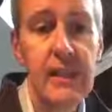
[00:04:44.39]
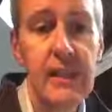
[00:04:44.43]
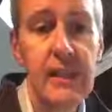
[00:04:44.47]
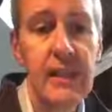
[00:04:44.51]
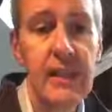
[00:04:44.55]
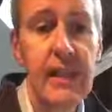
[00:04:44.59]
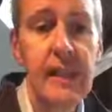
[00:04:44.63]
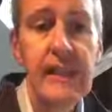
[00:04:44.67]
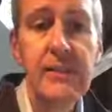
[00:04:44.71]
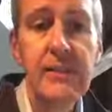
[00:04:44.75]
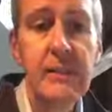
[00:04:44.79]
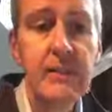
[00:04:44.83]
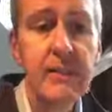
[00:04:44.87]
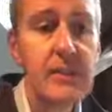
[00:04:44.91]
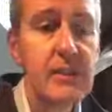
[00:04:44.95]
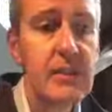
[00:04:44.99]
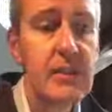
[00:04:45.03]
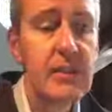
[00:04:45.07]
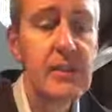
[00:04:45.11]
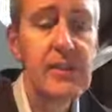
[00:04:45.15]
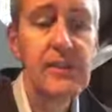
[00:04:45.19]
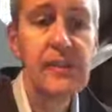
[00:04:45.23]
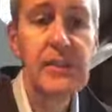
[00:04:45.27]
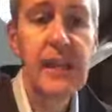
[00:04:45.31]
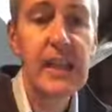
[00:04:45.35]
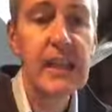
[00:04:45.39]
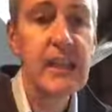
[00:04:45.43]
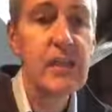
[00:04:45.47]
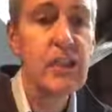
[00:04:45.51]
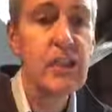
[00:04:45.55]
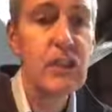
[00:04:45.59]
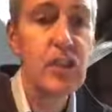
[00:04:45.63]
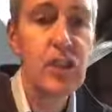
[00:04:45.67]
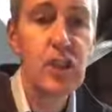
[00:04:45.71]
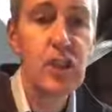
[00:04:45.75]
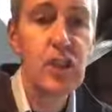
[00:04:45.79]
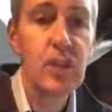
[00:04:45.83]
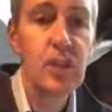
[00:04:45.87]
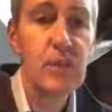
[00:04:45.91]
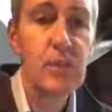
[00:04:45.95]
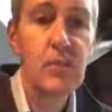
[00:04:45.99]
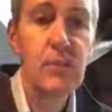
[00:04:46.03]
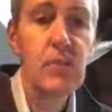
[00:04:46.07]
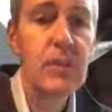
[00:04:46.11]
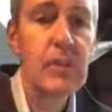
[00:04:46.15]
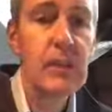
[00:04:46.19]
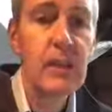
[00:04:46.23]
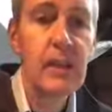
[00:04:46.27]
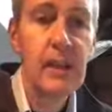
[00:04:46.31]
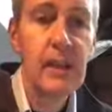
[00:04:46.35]
even if you just sang the
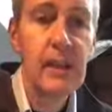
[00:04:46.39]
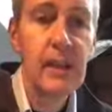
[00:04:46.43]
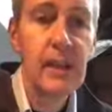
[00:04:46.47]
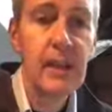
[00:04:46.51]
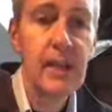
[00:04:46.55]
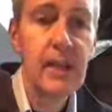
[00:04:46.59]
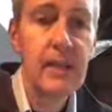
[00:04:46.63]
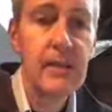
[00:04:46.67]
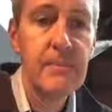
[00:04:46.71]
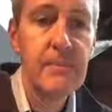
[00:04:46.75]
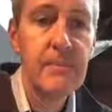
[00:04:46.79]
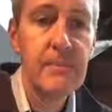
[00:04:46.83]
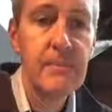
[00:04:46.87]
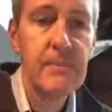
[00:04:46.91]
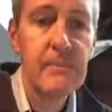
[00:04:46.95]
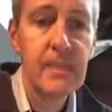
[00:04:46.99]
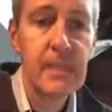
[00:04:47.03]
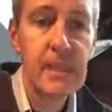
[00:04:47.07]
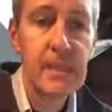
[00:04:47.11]
tune, um,